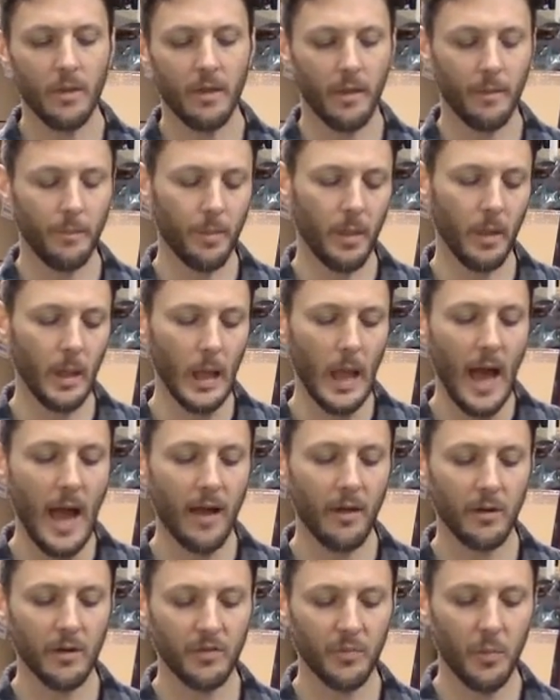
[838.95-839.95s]
The
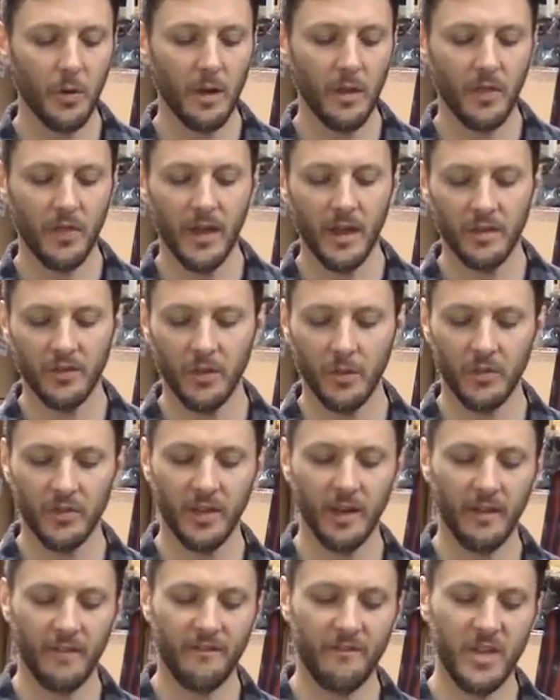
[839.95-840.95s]
liner is pretty thick, so it's
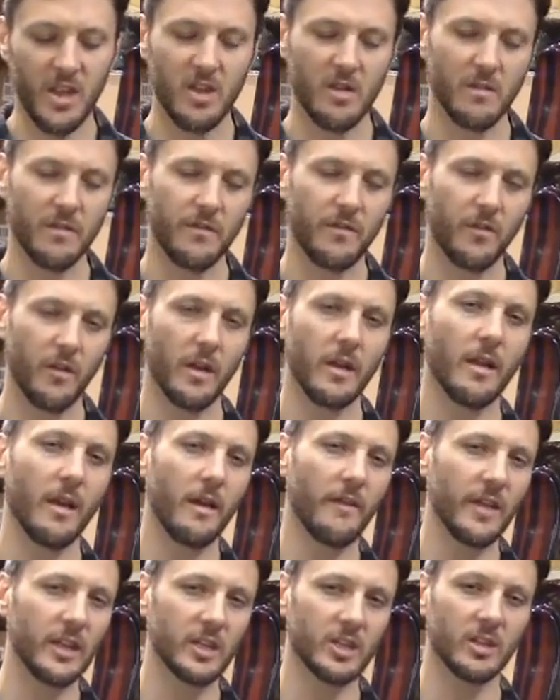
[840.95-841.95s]
going to fit your foot
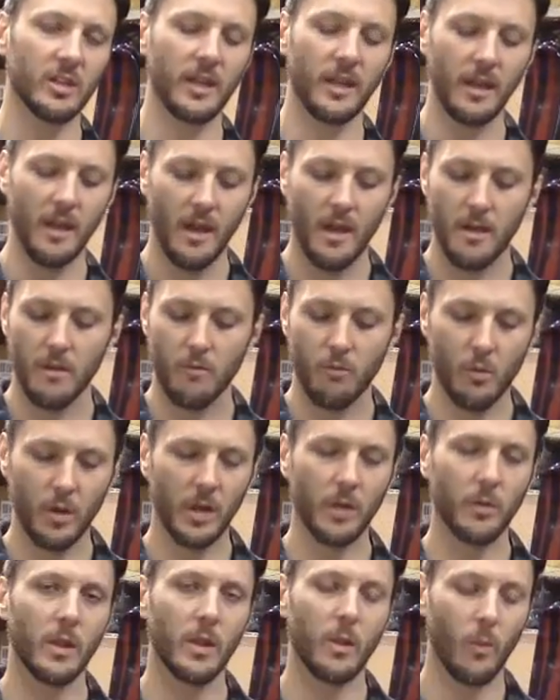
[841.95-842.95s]
eventually
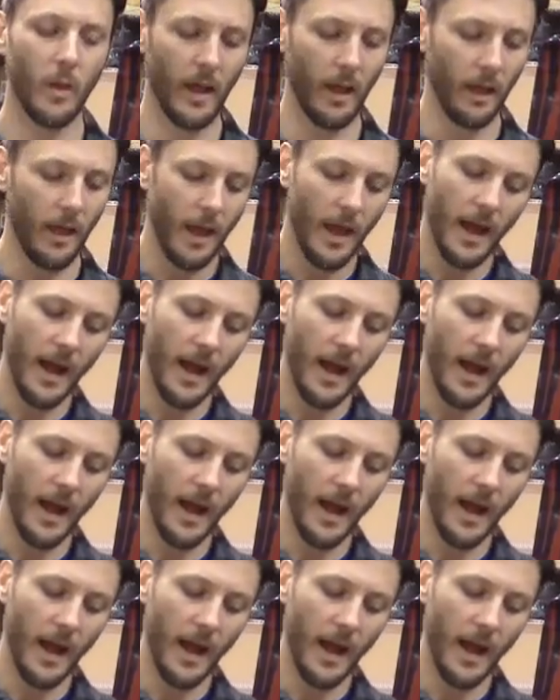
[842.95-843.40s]
really, well.